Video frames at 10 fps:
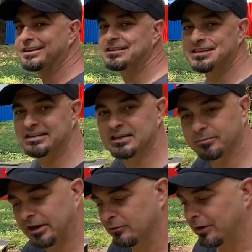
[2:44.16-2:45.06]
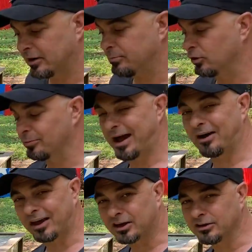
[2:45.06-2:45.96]
end of the season. I'm getting ready to pull them
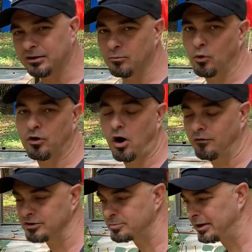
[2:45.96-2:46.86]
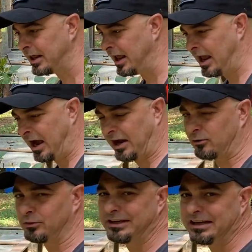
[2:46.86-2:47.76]
out. I could get more in harvest, but I
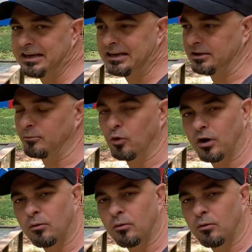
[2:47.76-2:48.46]
don't really need any more.